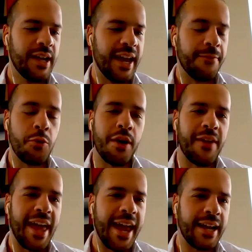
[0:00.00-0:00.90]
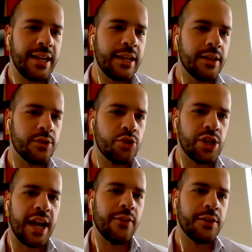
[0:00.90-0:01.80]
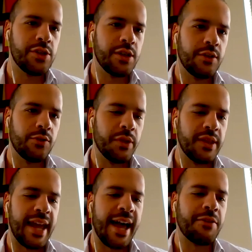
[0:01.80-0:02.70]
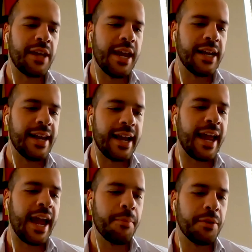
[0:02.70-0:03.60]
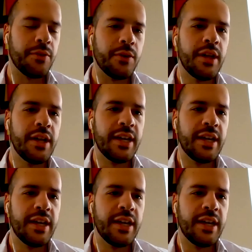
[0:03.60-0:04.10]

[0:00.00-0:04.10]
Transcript: And if you have any challenges with navigating Netcapital,